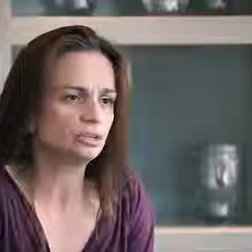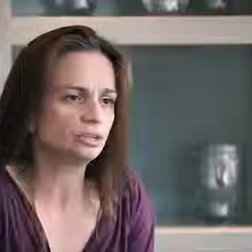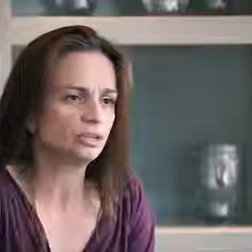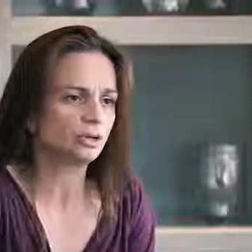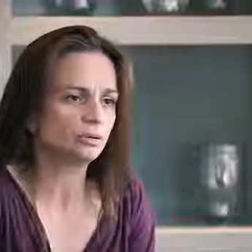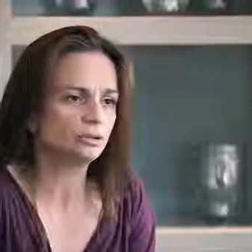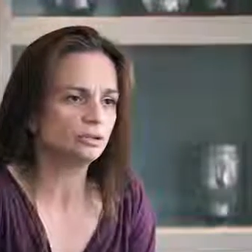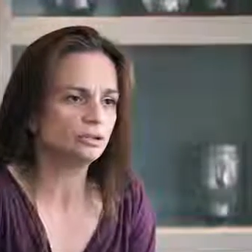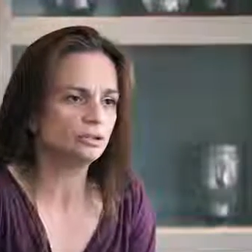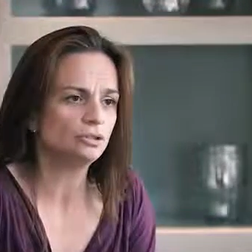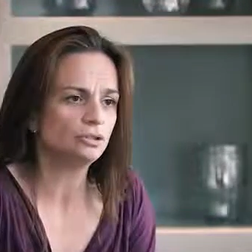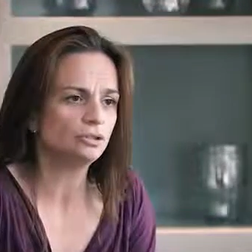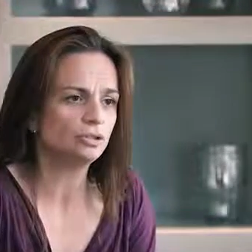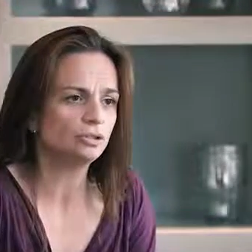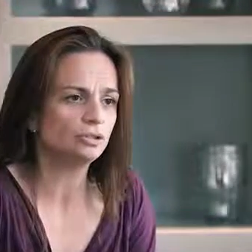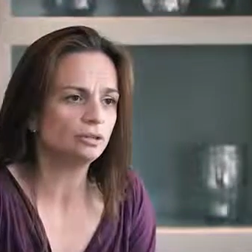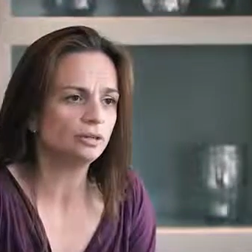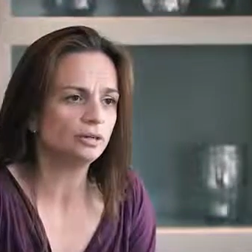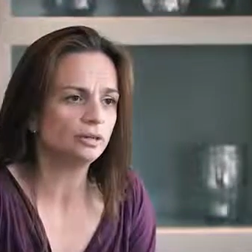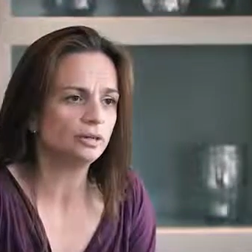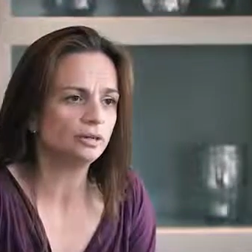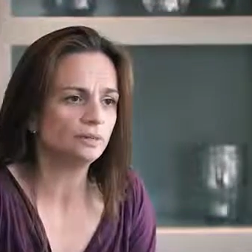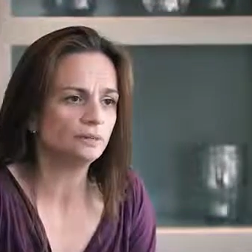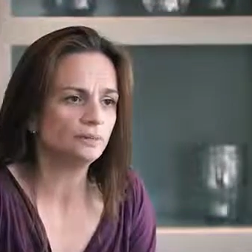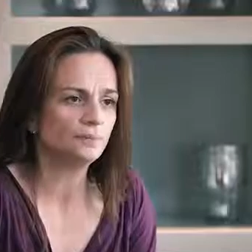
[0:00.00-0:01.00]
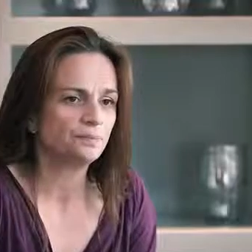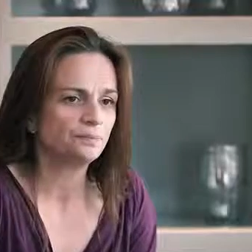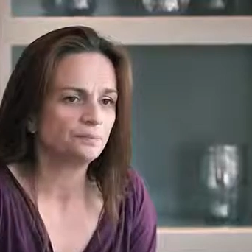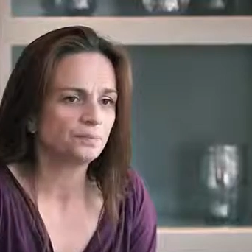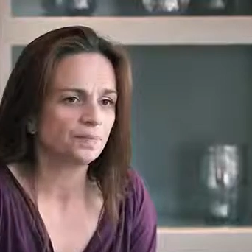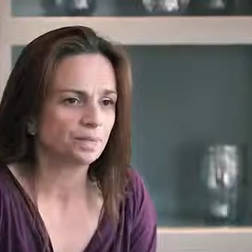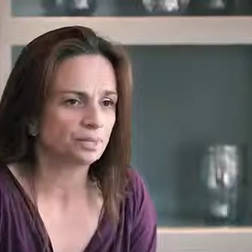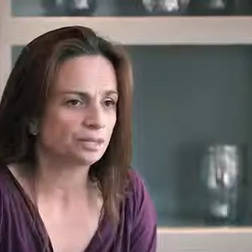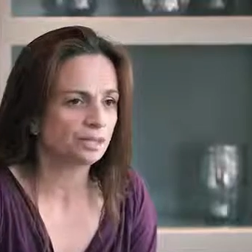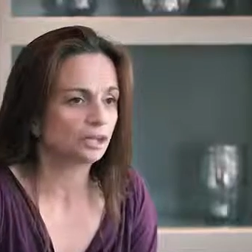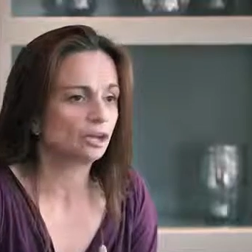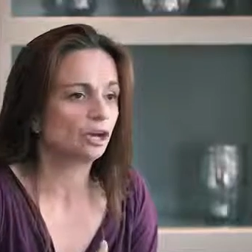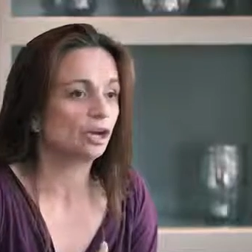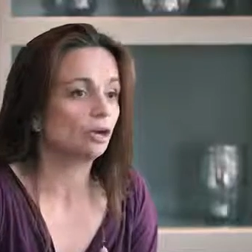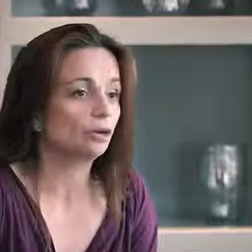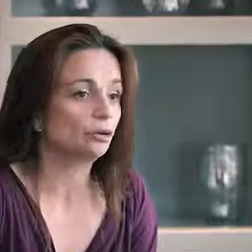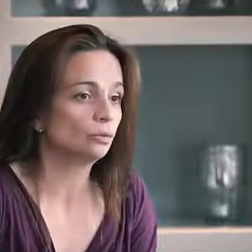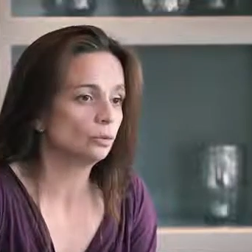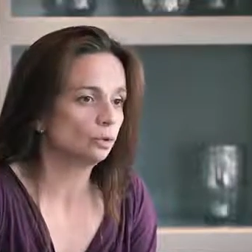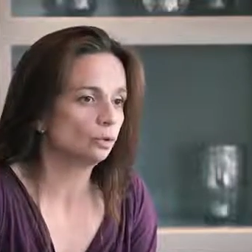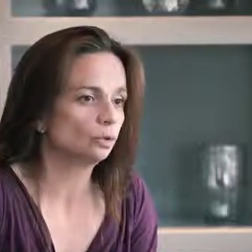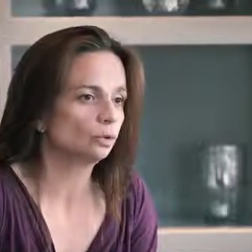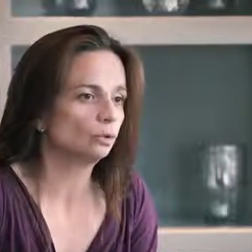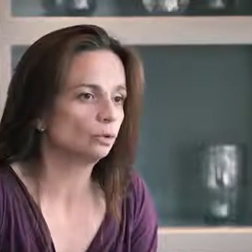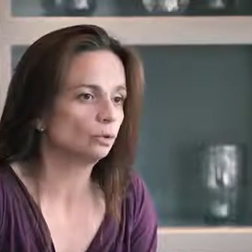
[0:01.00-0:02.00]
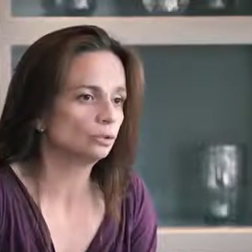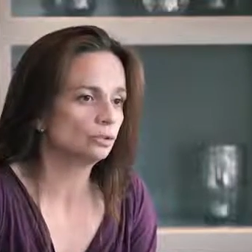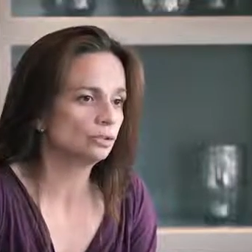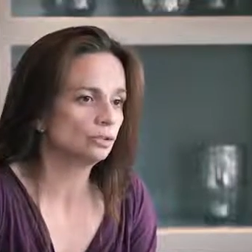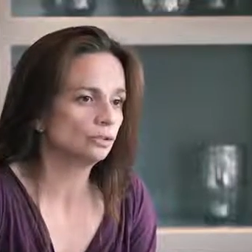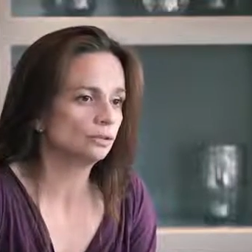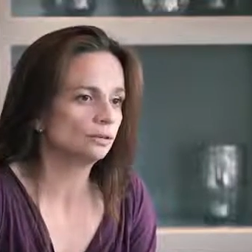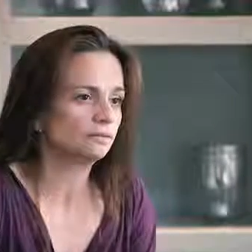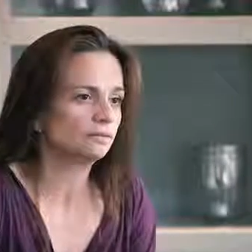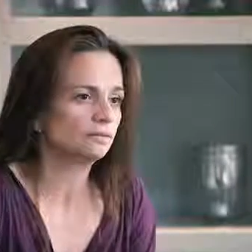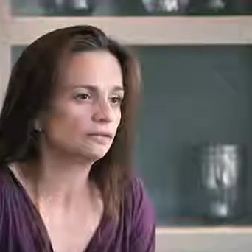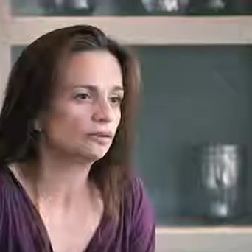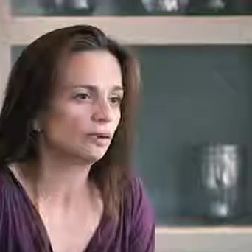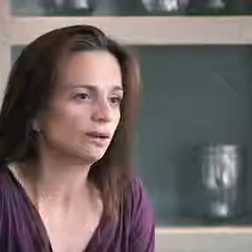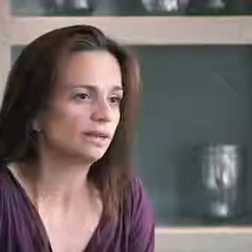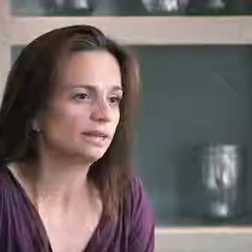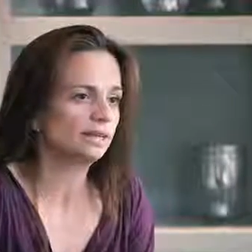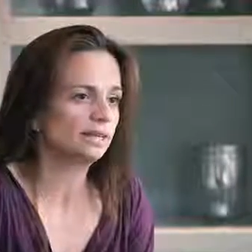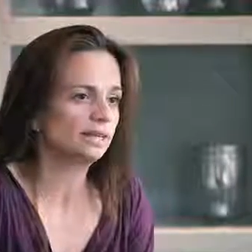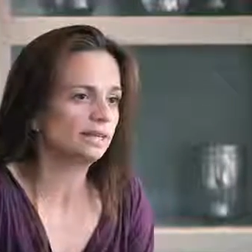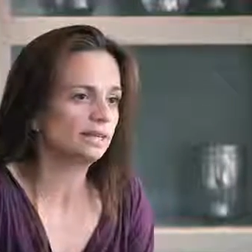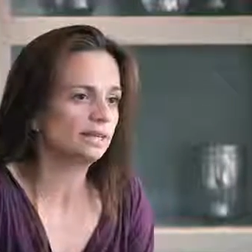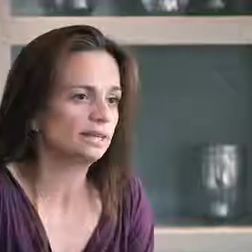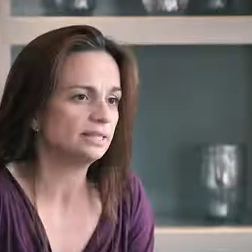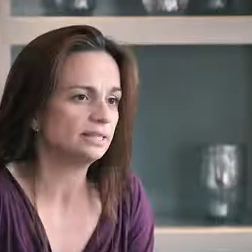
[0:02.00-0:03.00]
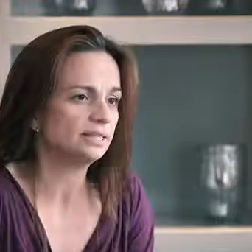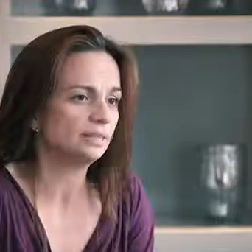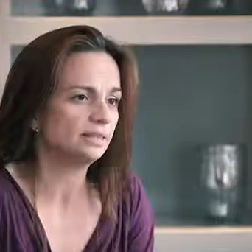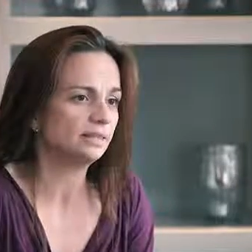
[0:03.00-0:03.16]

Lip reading: So you join as a cohort of trainees,